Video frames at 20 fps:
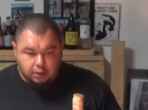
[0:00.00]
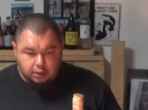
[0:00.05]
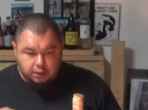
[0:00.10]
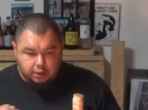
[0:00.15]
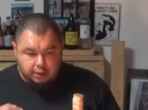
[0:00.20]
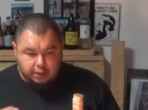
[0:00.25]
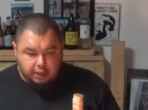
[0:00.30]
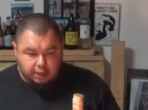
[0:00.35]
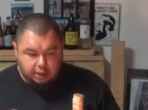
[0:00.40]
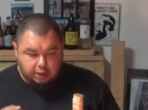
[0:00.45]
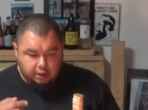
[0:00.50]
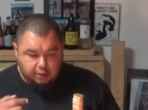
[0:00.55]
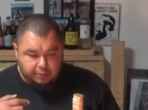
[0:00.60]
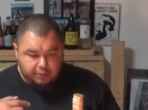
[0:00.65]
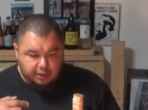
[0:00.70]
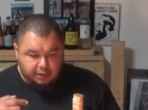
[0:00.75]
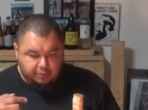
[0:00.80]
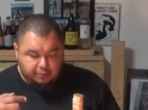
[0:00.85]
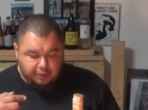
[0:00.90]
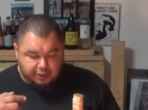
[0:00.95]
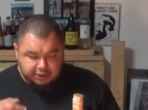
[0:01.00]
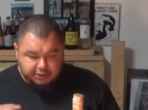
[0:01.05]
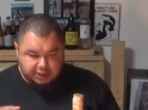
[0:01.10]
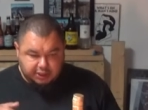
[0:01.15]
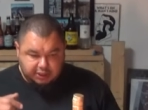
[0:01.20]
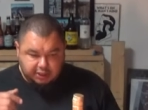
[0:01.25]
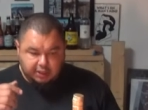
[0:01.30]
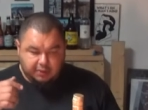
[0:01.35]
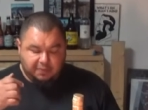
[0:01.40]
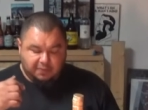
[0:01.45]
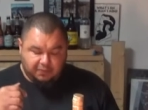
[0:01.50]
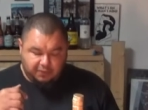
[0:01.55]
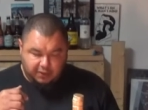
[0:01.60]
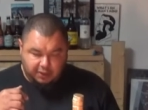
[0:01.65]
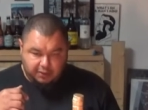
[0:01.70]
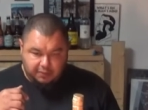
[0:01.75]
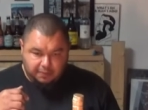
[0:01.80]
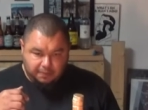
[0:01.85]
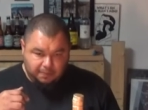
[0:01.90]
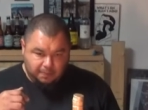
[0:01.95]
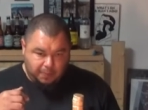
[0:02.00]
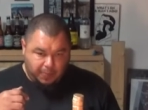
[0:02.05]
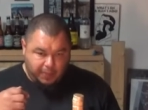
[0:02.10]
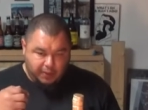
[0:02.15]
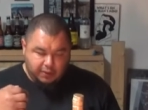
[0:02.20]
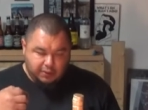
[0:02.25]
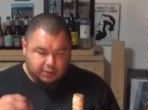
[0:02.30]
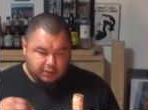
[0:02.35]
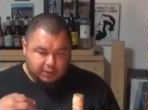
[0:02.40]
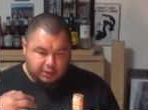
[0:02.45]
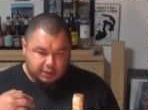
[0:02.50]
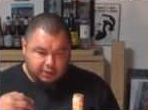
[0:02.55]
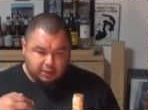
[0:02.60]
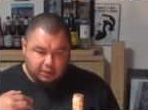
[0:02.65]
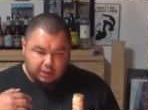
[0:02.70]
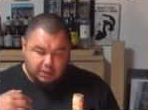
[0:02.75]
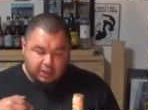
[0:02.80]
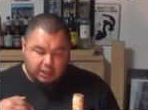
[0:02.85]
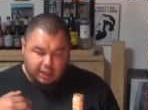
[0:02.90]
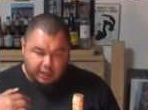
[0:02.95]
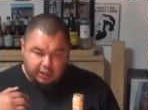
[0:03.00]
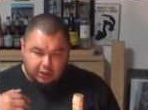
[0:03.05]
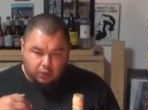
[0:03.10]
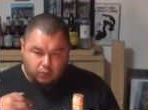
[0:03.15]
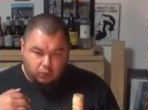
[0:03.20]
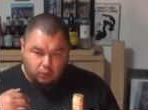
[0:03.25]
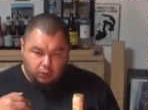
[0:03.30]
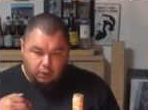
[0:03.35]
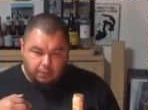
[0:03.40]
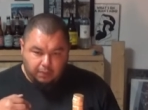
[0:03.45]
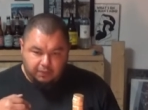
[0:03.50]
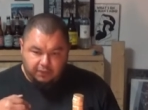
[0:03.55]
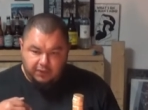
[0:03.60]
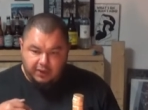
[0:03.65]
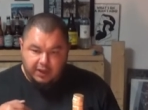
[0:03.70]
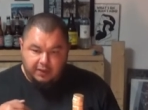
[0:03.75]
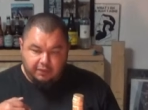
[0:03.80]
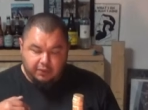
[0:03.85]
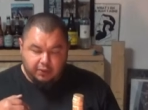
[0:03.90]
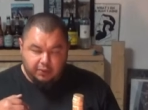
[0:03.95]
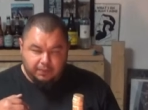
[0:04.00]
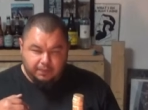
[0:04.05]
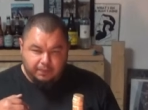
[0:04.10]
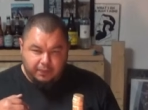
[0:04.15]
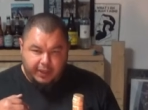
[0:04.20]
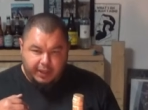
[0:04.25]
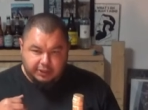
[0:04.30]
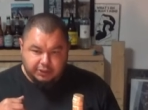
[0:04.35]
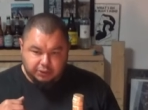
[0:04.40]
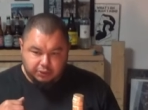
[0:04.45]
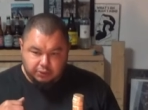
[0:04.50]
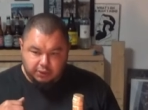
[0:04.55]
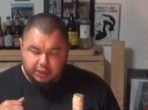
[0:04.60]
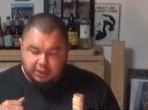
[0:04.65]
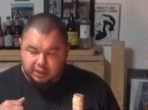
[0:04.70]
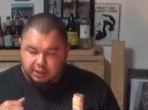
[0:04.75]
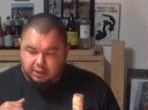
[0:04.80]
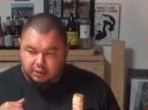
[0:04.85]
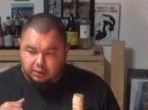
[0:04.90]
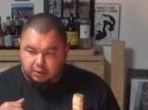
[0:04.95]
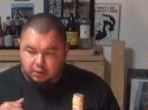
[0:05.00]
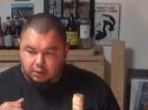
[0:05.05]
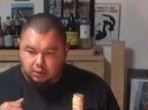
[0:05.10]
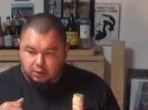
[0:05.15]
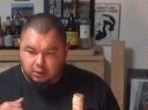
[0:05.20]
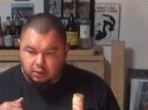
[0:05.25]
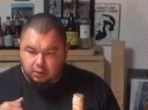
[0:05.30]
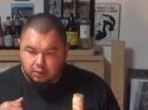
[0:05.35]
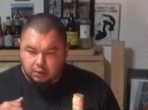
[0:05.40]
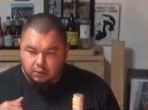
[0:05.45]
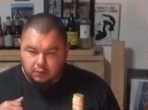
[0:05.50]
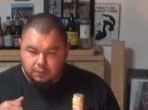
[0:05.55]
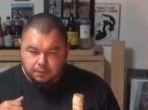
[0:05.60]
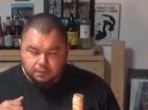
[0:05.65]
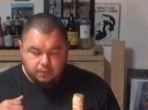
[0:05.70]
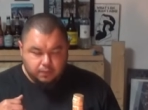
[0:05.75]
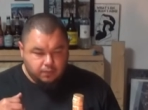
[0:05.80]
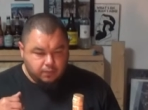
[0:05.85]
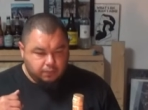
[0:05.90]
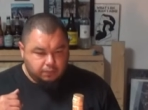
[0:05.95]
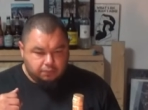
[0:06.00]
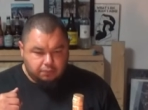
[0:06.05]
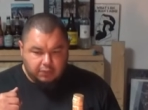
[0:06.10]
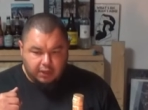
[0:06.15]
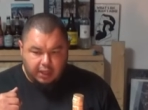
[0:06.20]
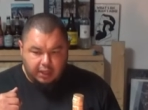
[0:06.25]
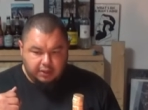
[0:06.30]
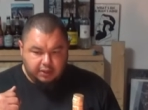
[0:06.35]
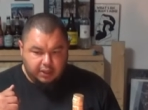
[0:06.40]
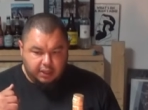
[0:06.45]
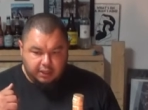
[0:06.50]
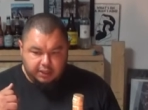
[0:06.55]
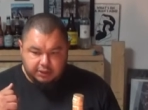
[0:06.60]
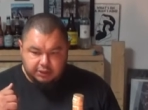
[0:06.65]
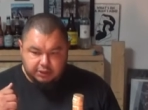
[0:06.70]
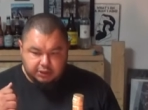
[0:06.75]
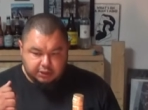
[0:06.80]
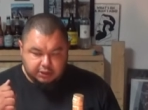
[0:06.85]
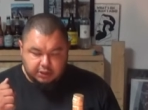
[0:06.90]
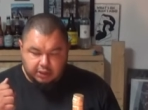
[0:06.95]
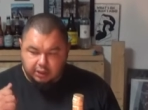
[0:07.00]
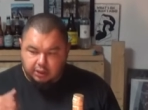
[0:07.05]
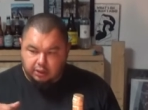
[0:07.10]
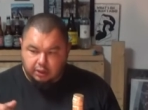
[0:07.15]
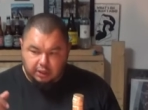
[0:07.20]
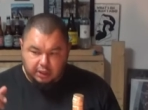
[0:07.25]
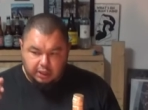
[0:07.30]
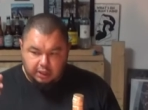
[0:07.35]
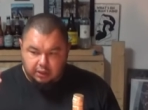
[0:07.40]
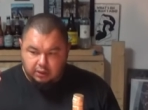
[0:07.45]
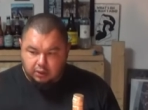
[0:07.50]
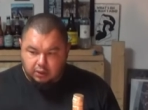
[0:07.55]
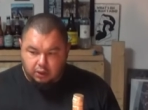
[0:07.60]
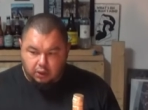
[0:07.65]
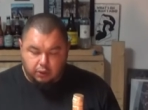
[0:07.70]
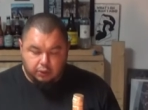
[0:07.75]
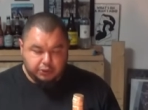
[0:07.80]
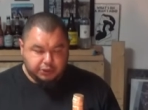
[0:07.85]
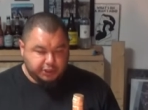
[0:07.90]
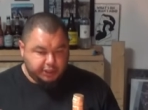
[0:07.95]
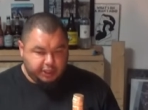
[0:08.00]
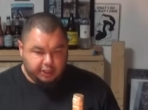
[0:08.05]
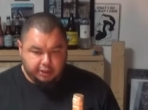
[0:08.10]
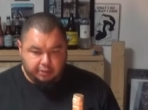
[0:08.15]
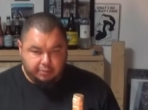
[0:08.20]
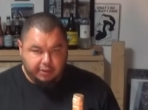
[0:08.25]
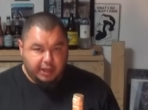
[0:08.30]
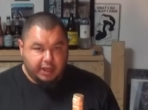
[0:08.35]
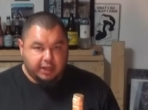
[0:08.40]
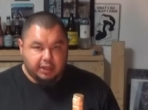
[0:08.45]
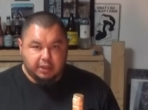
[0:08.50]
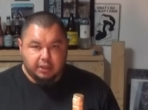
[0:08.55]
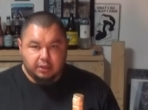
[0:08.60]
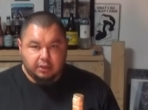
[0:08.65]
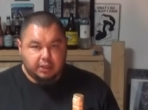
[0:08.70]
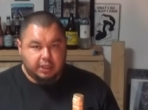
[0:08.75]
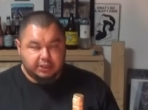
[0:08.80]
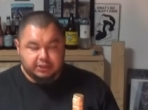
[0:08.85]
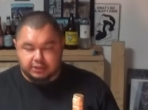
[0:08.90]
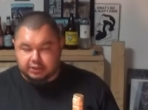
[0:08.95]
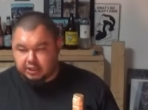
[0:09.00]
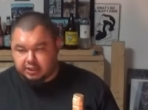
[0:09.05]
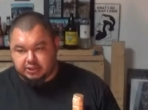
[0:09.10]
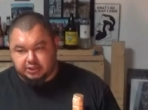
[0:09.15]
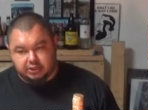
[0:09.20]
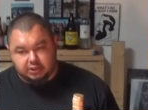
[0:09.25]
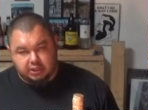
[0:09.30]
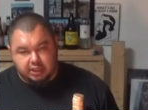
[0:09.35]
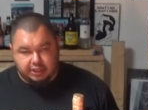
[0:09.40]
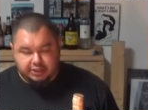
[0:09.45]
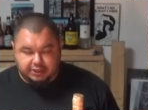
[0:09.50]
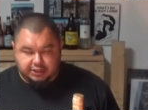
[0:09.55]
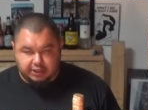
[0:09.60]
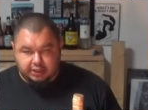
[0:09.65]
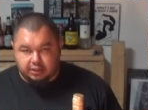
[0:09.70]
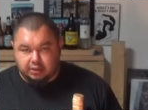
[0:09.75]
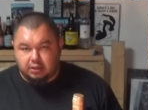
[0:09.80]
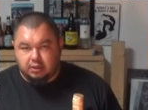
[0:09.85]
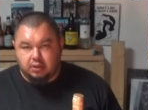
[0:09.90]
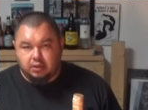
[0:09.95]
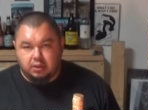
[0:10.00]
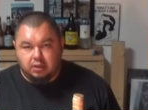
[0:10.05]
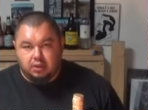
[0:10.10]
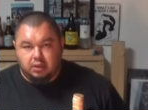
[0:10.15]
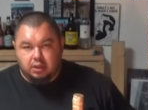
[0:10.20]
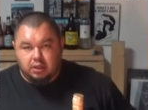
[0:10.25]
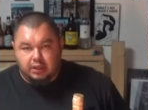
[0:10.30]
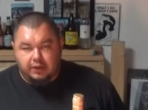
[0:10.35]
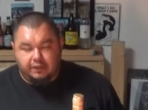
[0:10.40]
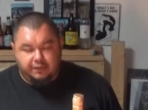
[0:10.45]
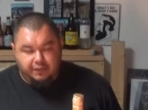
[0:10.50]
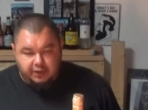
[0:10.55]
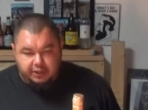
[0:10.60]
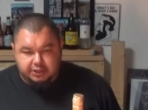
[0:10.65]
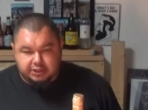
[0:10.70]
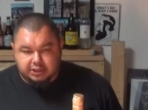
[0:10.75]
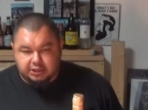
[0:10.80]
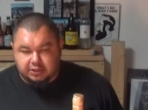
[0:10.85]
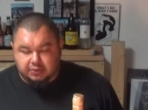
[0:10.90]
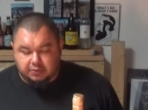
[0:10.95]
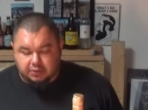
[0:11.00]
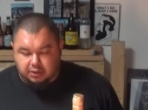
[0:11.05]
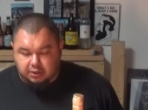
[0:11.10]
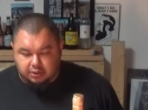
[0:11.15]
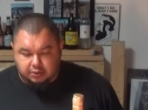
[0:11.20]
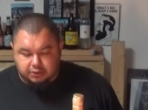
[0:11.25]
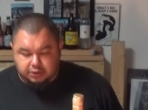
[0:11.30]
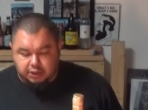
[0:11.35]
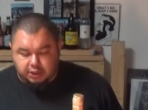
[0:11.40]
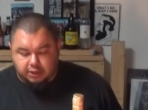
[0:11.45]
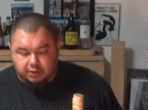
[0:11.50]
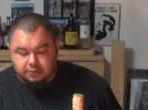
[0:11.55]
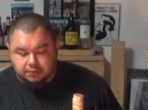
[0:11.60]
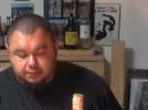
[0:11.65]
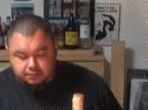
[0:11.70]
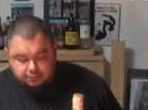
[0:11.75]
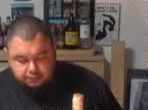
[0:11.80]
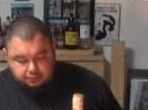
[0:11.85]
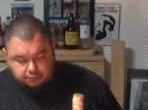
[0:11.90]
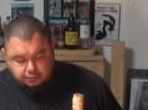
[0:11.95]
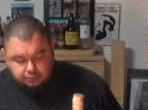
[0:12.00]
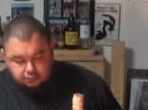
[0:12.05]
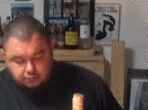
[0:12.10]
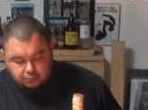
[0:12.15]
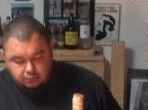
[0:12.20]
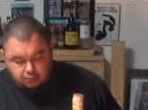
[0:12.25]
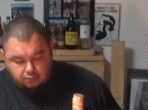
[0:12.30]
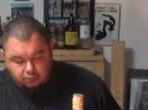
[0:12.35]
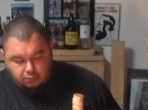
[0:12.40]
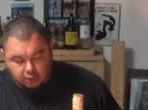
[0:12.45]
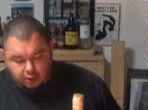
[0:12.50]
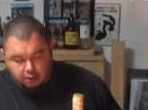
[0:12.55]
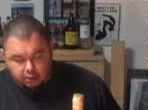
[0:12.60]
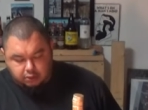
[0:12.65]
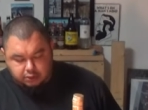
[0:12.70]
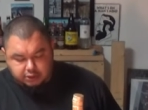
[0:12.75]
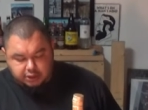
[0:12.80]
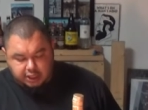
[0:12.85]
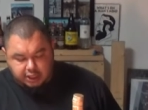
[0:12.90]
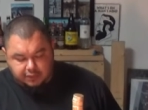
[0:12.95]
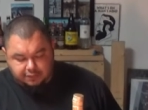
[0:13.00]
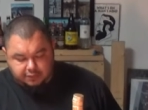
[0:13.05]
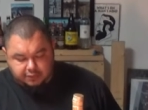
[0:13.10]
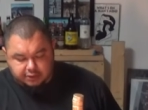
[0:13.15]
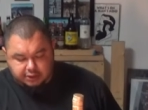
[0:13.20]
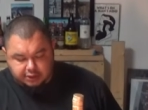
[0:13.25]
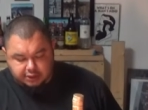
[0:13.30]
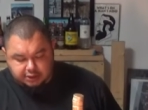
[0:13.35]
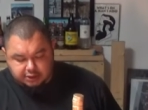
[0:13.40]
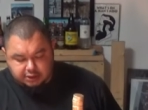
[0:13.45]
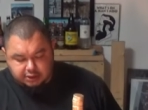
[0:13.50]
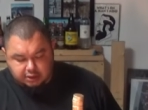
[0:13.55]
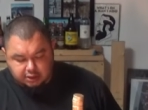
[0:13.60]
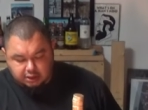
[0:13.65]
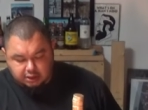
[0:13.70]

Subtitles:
You get a little bit of Presidente up front. You get like a warm flavor as you're drinking it. And then it's just literally OJ on the back. That's it. Finishes it with an OJ. OJ aftertaste.